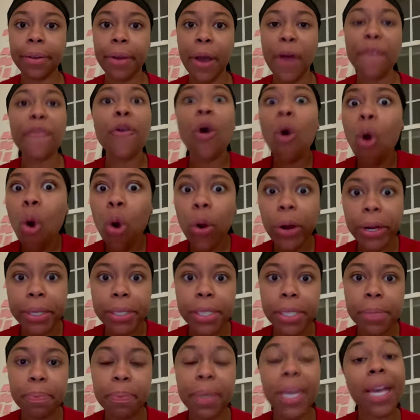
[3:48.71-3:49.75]
Of
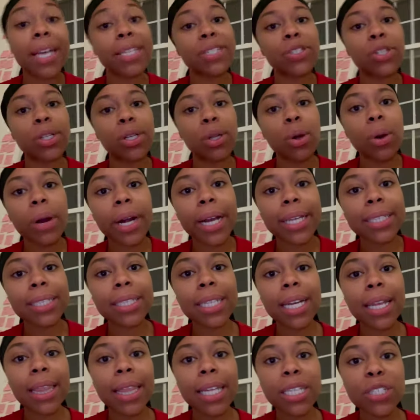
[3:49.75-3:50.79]
course, because the Lord has
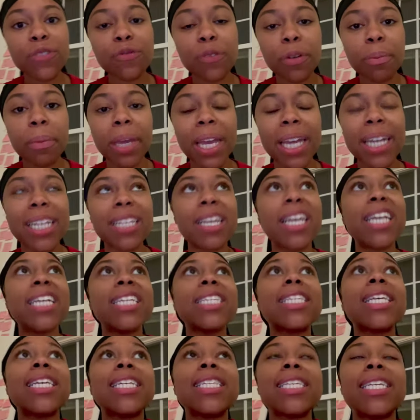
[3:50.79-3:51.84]
done this for me and
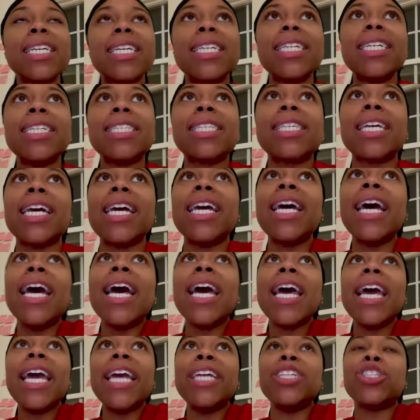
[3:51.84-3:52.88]
it's
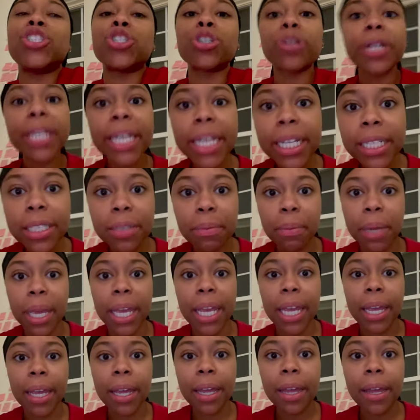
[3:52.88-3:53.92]
intrigued
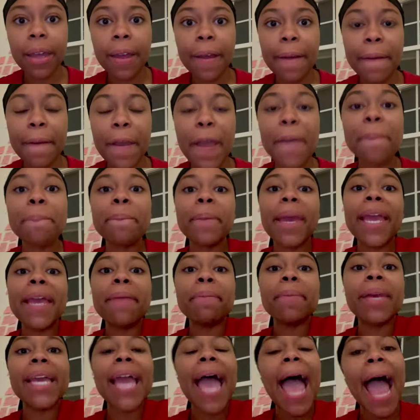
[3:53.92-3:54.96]
me. It made
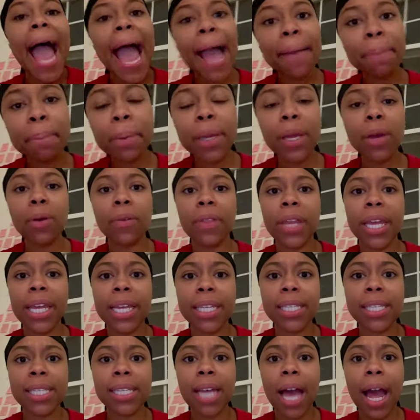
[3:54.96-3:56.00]
me happy on the
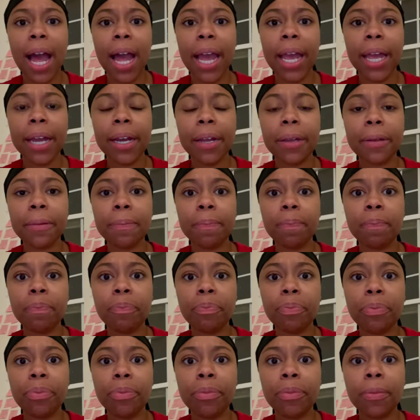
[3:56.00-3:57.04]
inside.
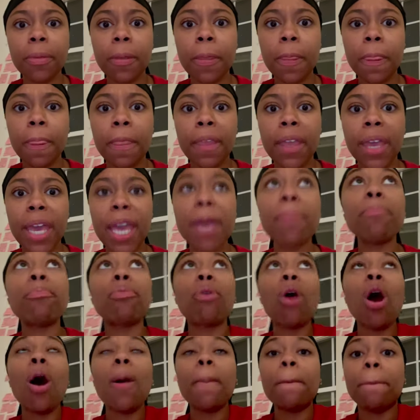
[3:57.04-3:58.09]
It
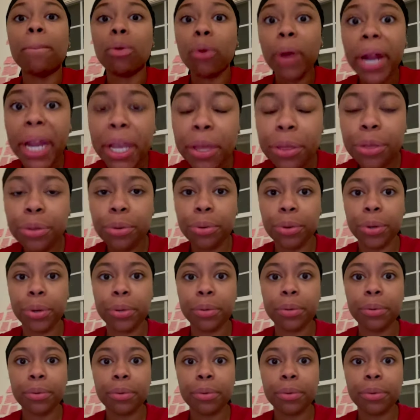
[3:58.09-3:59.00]
brought breakthrough.